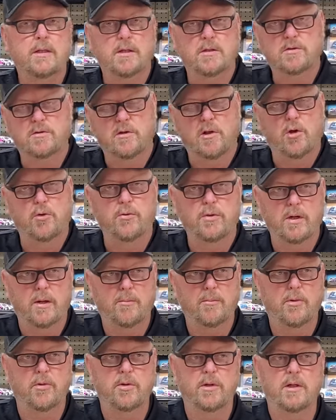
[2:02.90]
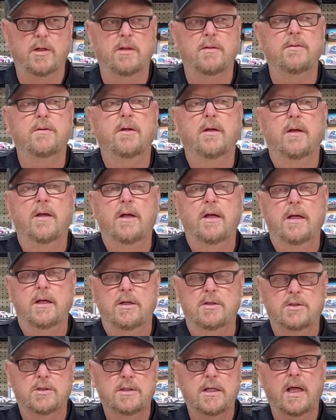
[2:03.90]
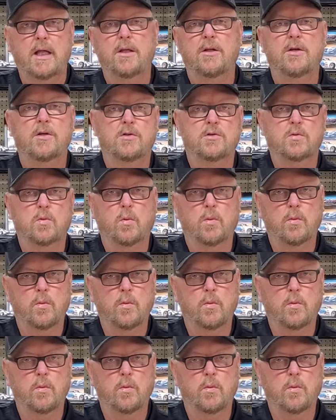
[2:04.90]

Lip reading: this load number in, is telling us